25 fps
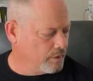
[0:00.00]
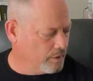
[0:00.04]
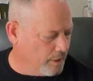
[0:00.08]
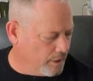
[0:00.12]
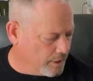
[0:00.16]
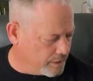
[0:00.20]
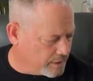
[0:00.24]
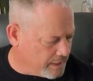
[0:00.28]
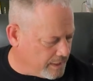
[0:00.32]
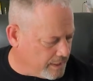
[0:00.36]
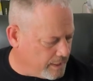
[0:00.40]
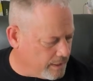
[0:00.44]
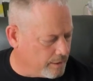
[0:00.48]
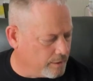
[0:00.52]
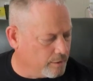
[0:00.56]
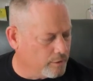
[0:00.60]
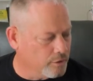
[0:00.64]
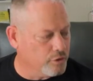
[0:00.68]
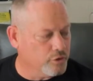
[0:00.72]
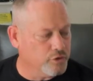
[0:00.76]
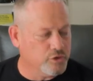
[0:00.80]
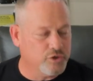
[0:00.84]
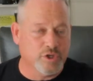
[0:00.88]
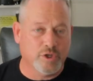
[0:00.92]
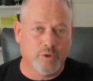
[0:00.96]
Again,
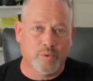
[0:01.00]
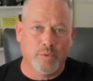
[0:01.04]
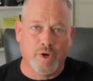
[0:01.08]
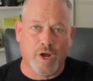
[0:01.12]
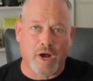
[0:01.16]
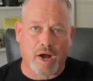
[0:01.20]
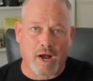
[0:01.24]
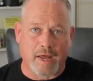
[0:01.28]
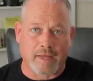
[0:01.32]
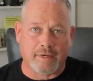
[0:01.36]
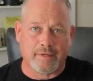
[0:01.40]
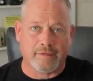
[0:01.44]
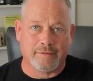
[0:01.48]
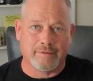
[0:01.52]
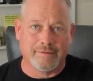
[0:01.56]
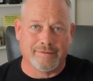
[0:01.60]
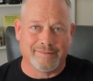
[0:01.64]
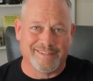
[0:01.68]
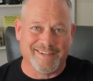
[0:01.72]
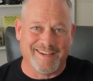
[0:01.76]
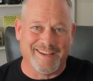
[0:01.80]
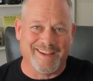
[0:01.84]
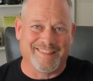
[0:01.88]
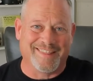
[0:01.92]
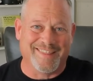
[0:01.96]
do not
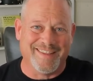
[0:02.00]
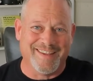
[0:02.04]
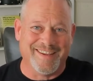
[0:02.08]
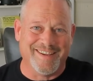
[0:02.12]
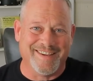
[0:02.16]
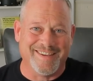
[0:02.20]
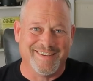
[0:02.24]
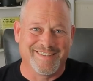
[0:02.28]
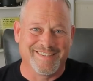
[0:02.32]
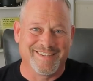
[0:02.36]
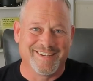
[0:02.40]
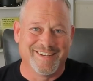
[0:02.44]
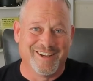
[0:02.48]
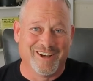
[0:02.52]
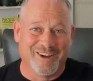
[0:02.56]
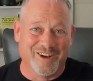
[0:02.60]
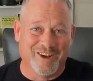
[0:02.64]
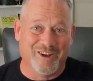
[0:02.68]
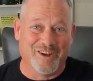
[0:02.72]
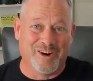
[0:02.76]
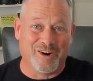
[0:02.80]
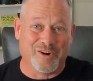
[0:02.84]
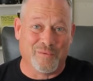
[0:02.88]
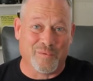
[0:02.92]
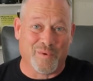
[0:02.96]
take these
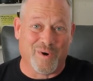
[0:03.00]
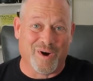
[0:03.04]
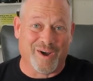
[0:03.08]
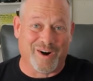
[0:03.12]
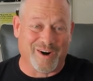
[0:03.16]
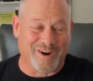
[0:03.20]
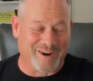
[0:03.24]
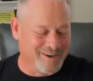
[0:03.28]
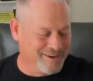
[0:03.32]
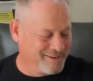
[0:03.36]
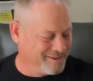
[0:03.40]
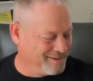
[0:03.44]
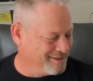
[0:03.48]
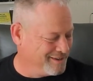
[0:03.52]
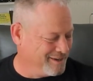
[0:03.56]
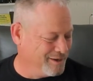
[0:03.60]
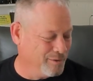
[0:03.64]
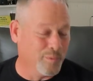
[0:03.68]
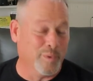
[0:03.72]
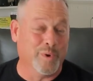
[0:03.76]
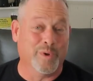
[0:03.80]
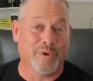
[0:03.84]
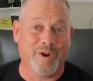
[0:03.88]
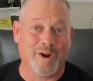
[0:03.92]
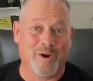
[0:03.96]
underwater. It
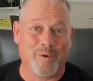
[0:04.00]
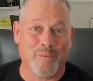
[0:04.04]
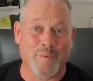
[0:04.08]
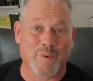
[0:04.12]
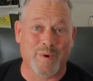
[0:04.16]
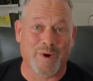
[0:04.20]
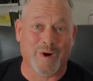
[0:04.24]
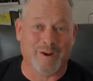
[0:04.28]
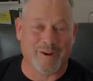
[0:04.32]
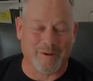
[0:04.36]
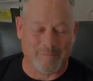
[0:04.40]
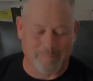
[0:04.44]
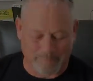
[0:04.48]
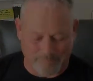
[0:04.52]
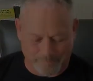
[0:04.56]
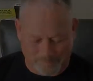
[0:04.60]
will not work.